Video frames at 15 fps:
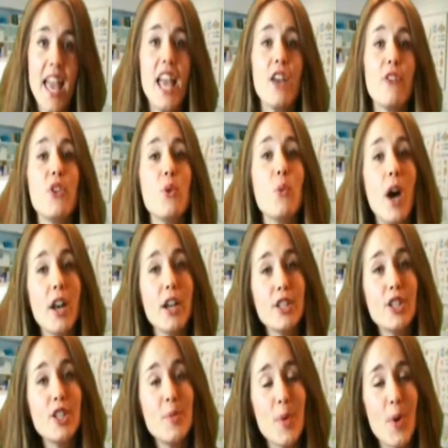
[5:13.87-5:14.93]
If you want to
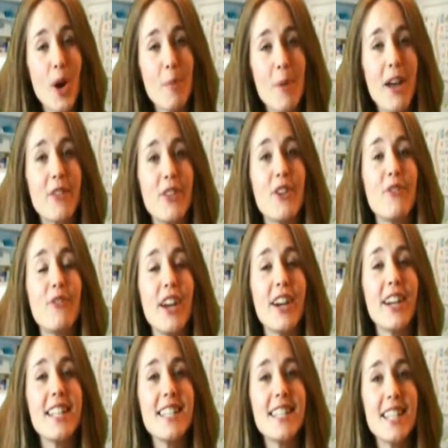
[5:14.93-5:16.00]
learn more about the
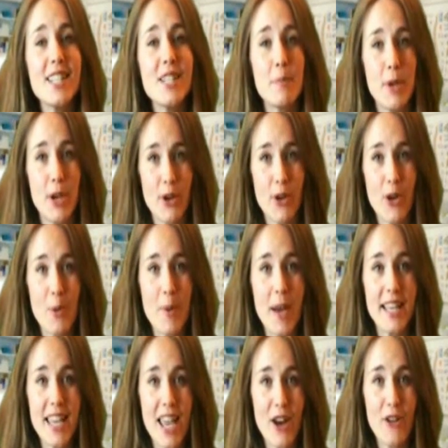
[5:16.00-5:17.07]
Ovarian Cyst Miracle
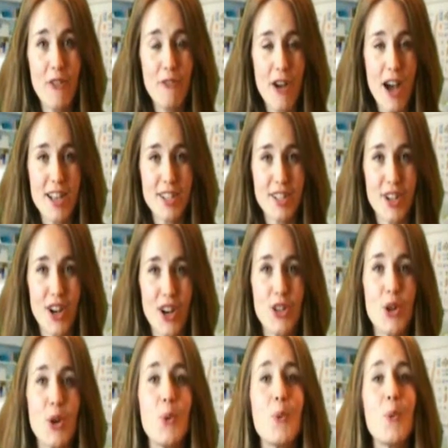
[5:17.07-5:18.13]
by Carol Foster,
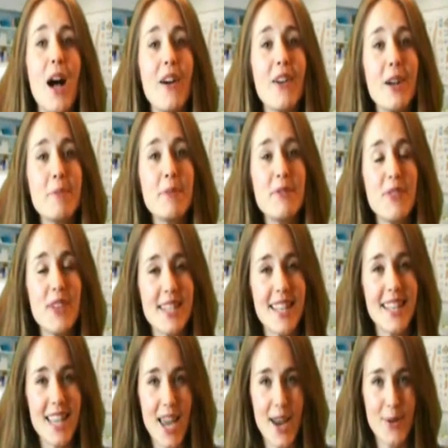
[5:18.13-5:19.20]
you're welcome to
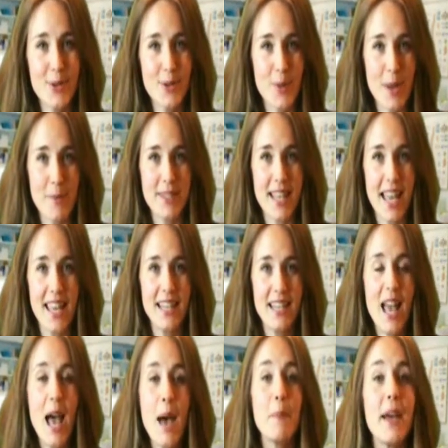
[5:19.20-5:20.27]
visit Carol's website
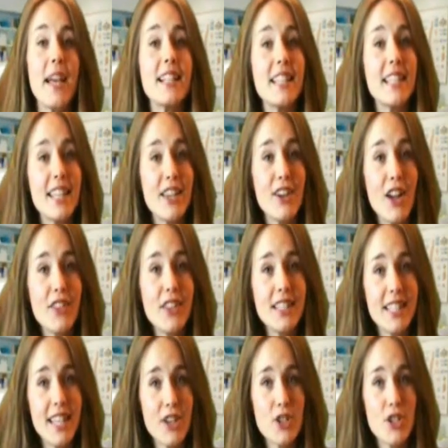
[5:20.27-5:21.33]
by clicking on the
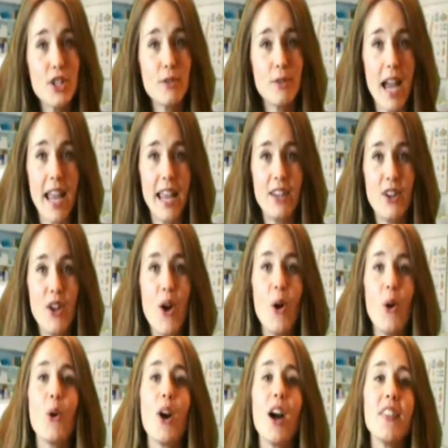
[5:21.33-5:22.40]
link to your right
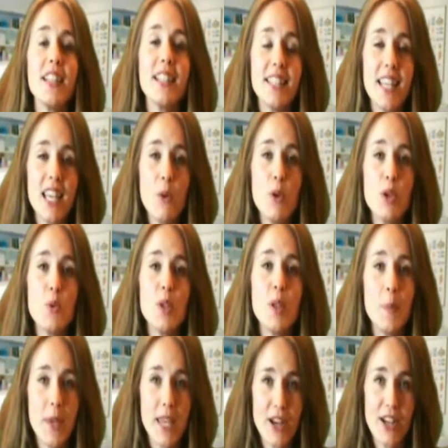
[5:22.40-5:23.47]
or on the link which will
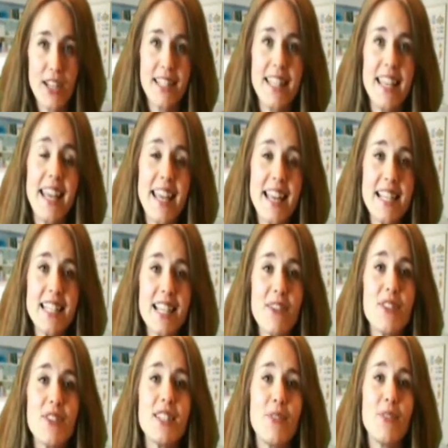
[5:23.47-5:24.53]
appear at the end
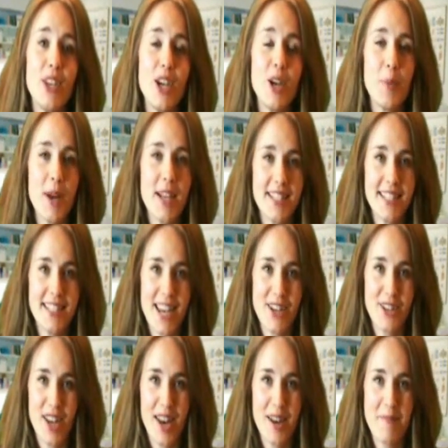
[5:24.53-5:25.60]
of this video
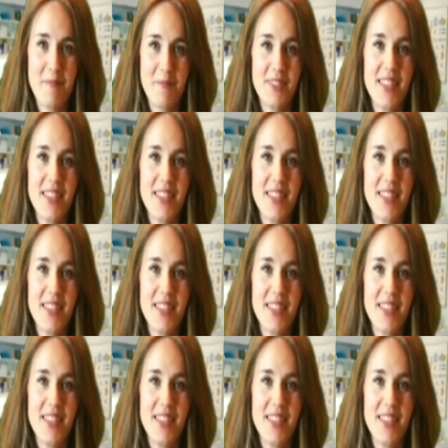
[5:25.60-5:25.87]
presentation.